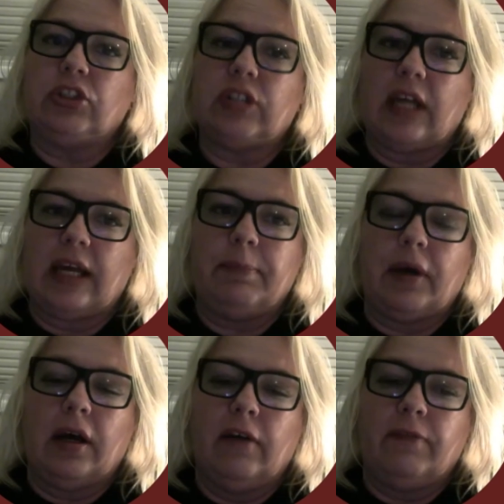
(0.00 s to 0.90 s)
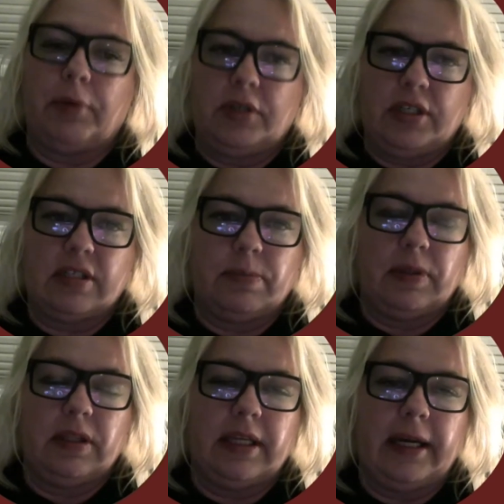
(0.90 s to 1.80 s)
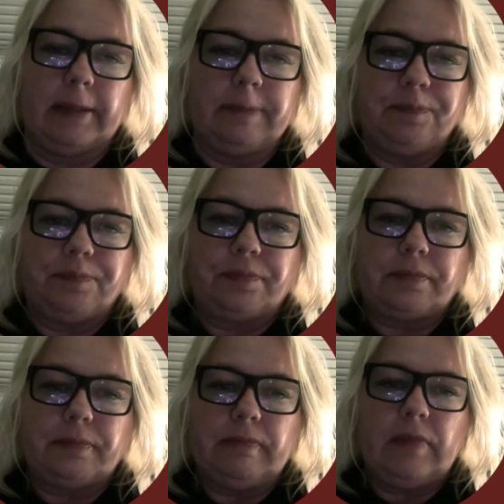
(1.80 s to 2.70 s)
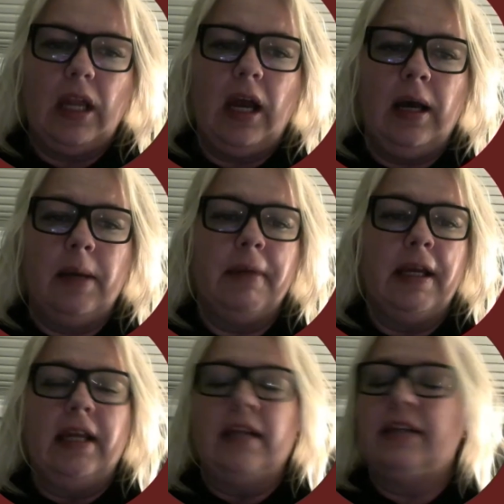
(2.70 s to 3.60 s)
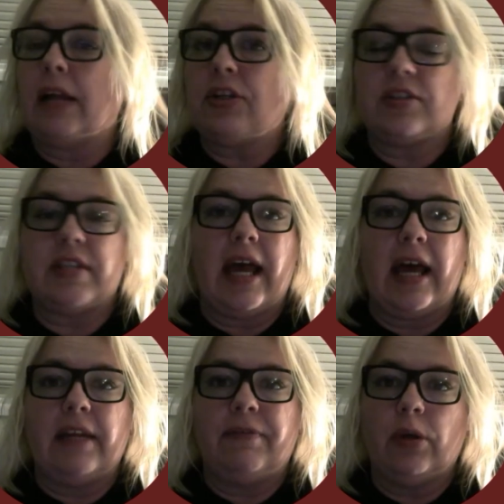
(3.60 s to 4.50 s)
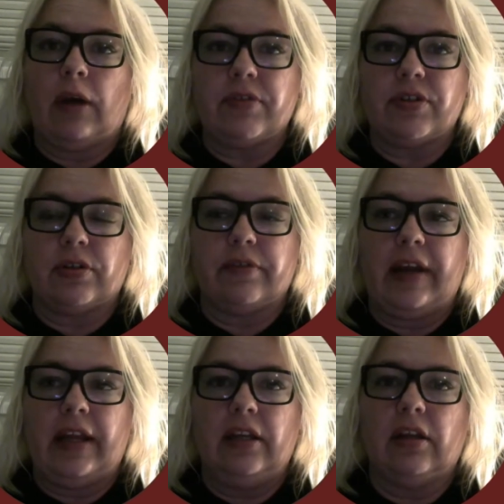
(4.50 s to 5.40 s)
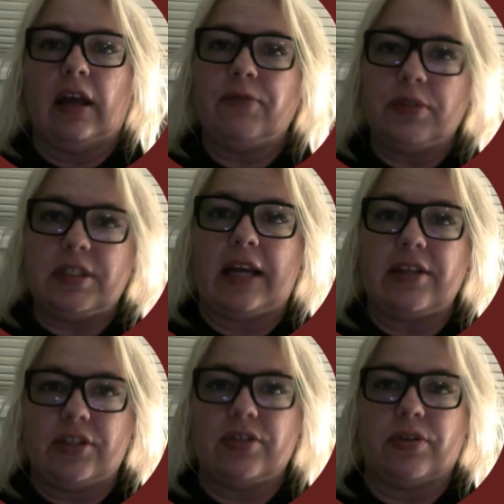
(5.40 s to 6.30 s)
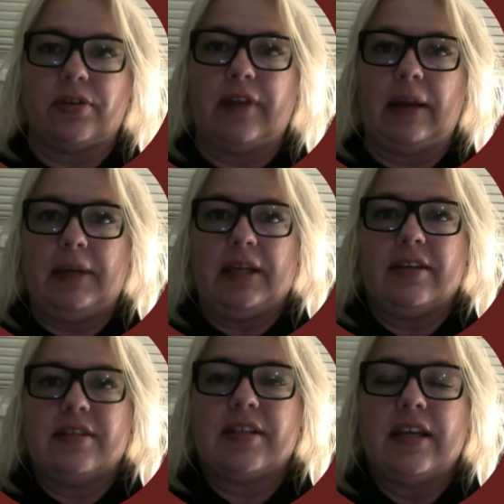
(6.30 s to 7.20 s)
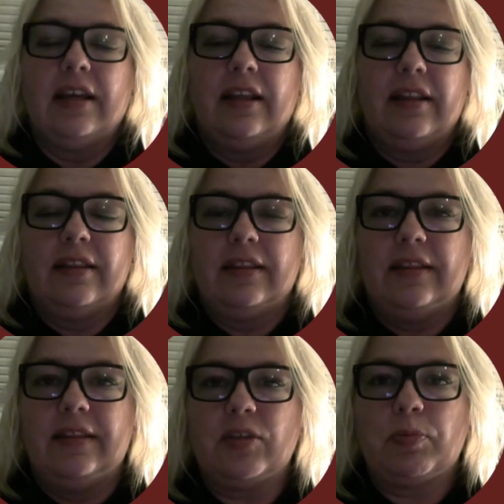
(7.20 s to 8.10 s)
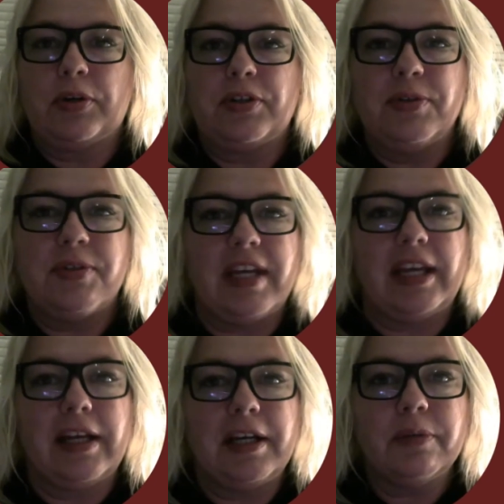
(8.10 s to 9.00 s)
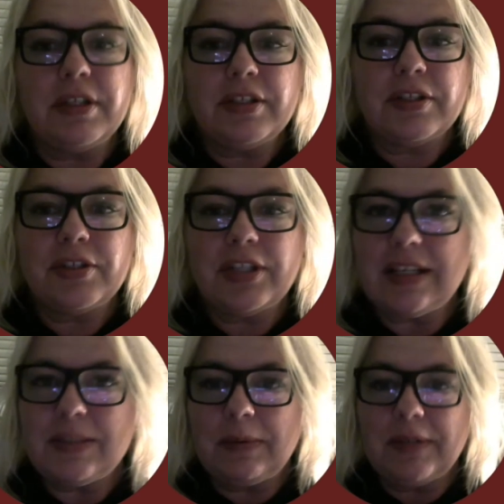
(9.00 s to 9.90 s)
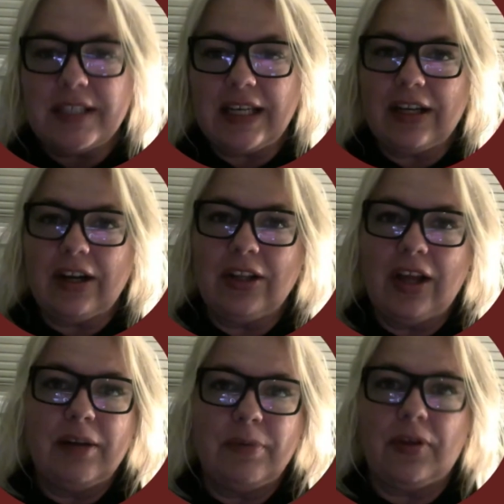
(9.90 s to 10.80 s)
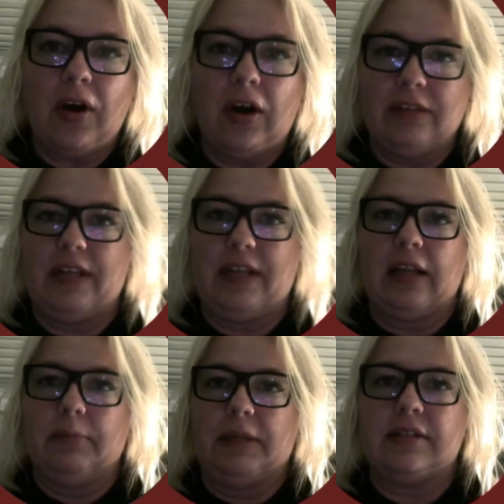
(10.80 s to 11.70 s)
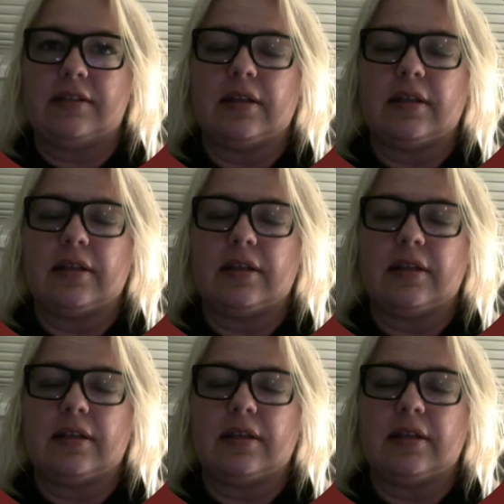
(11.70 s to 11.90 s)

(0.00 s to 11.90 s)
type of participant there. Not just that, if you have a survey, you'll have to attach the survey because this person who's taken on your research has to be able to take it all on with all of the elements.